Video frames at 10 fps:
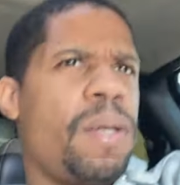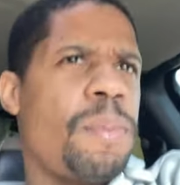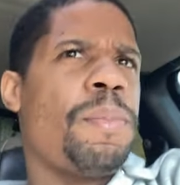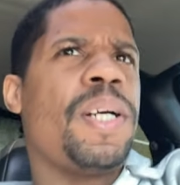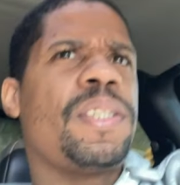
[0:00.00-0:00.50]

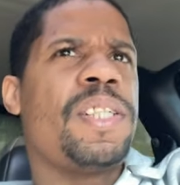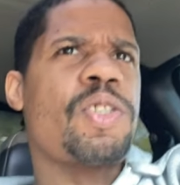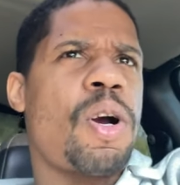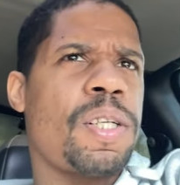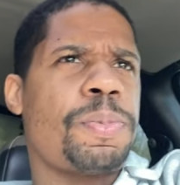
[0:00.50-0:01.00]
But this
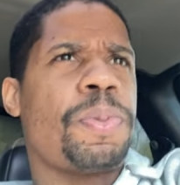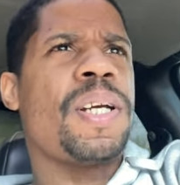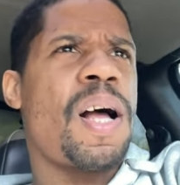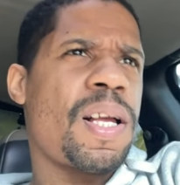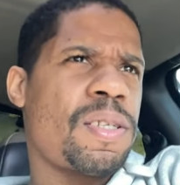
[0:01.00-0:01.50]
car is pretty
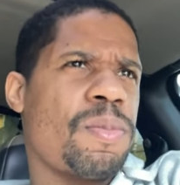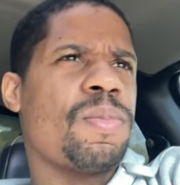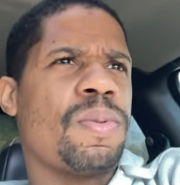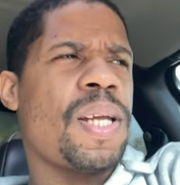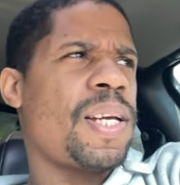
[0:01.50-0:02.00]
awesome.
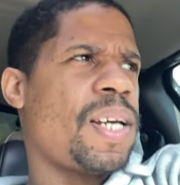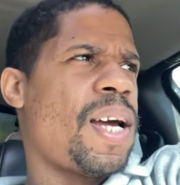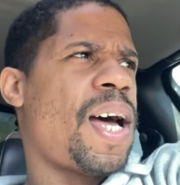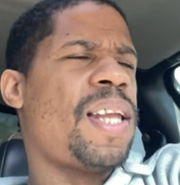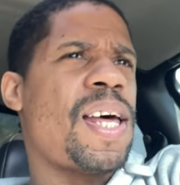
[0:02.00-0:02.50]

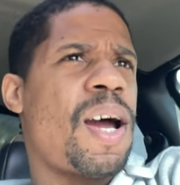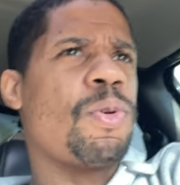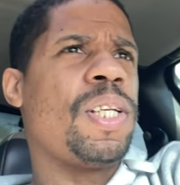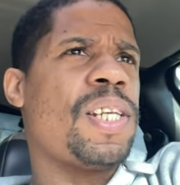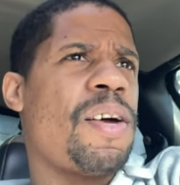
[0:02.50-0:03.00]
I
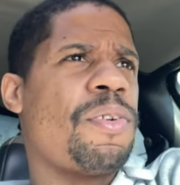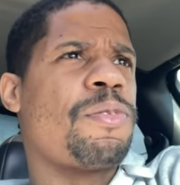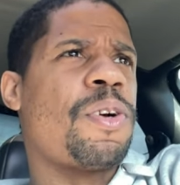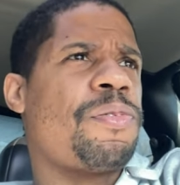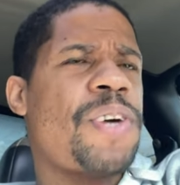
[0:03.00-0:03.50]
really love it
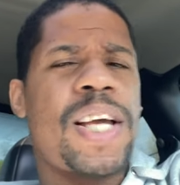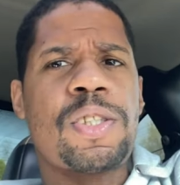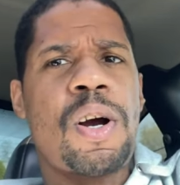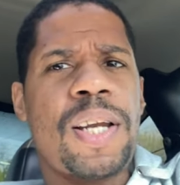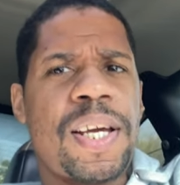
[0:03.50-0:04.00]
for a fast
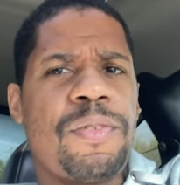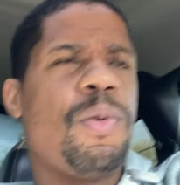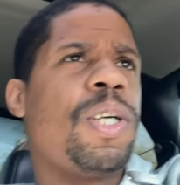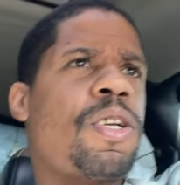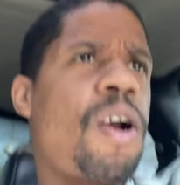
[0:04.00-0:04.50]
car. Like, if you
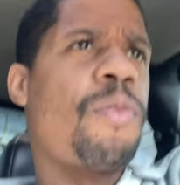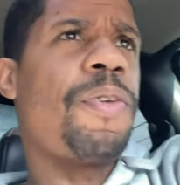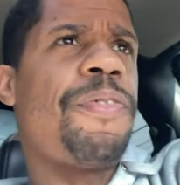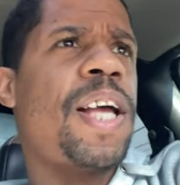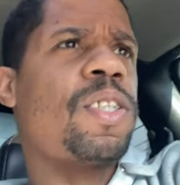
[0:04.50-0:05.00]
want to start off
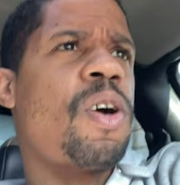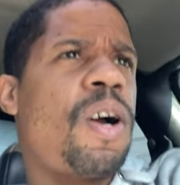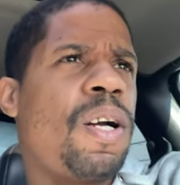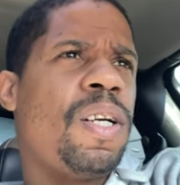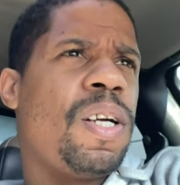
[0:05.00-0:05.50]
with a fast
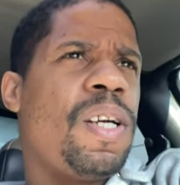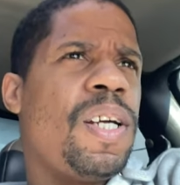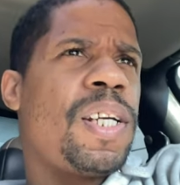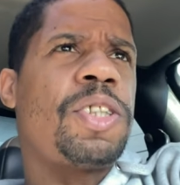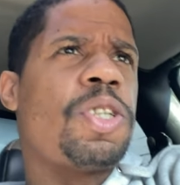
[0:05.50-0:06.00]
car,
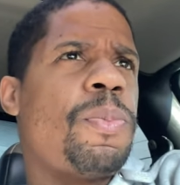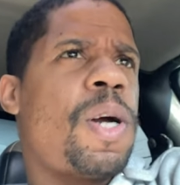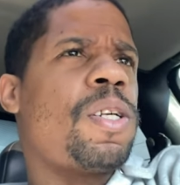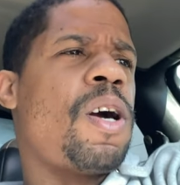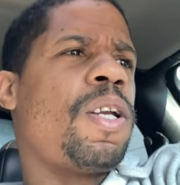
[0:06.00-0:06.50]
get your
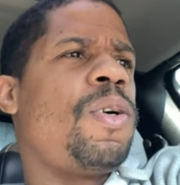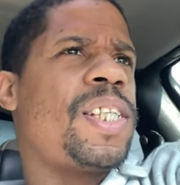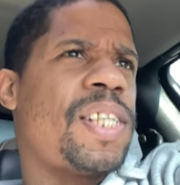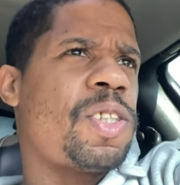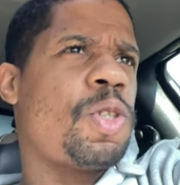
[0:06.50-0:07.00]
Monte Carlo
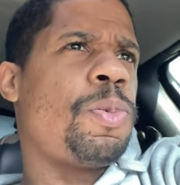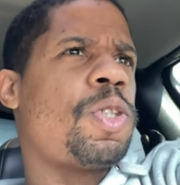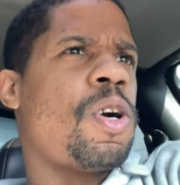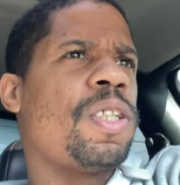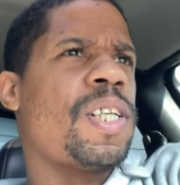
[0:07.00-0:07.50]
SS
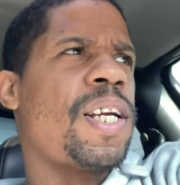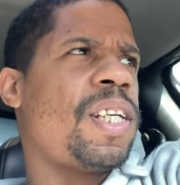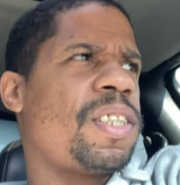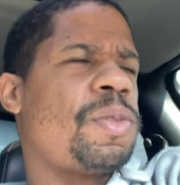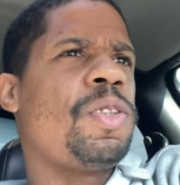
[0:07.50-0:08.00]
supercharged. Like,
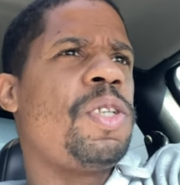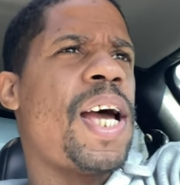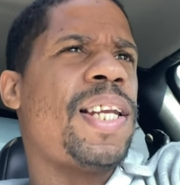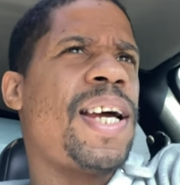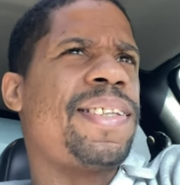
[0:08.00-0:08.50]
because
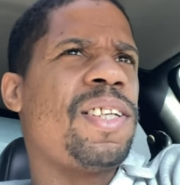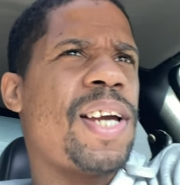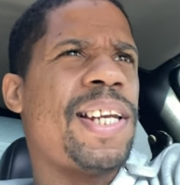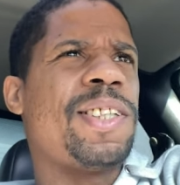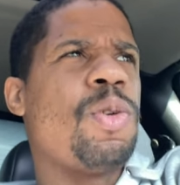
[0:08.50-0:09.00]
I think you
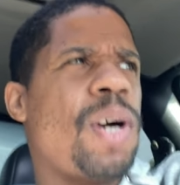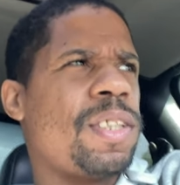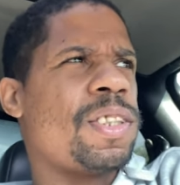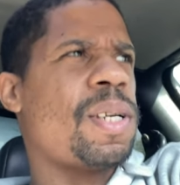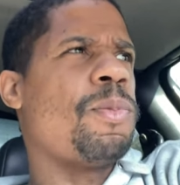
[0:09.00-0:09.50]
got like
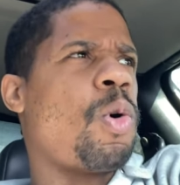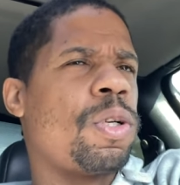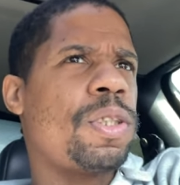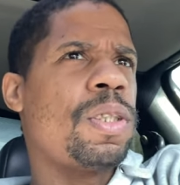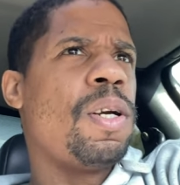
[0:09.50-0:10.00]
200 something
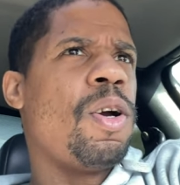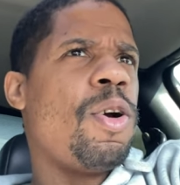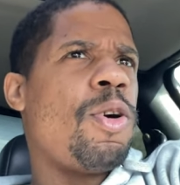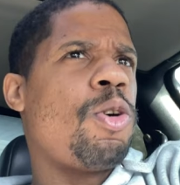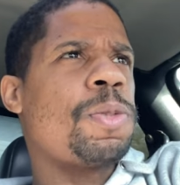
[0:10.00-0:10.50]

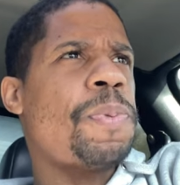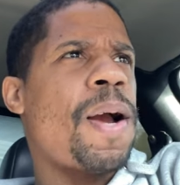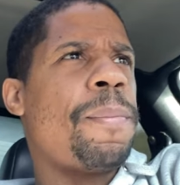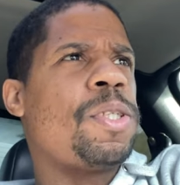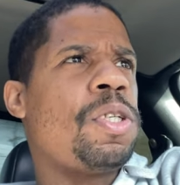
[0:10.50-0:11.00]

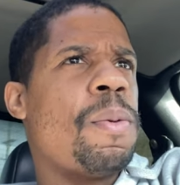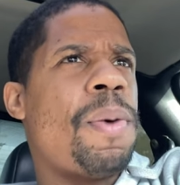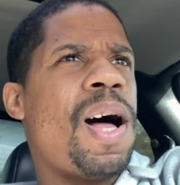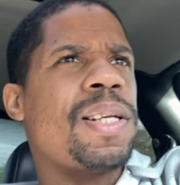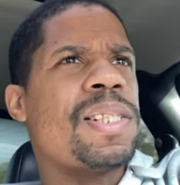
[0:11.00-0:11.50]
horsepower, but you can
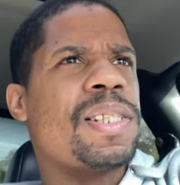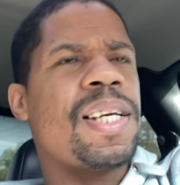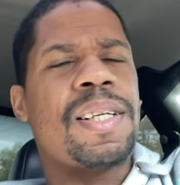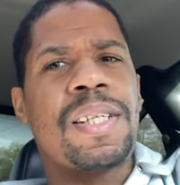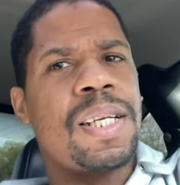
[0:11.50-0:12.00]
mod this
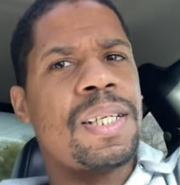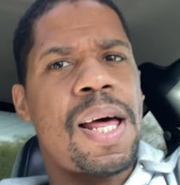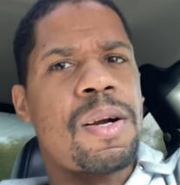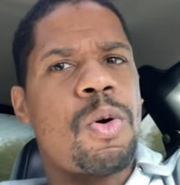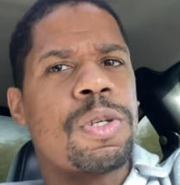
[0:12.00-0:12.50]
thing and get a
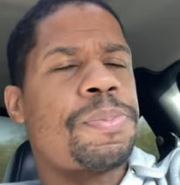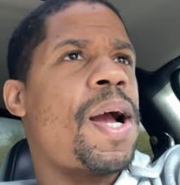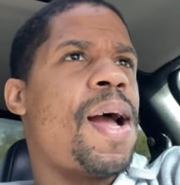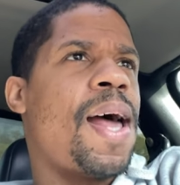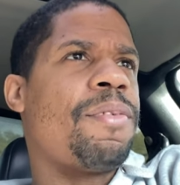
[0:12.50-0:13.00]
lot of horsepower
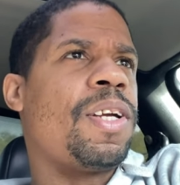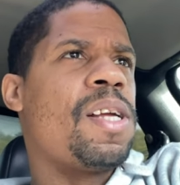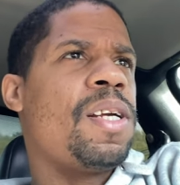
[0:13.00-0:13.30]
out of it.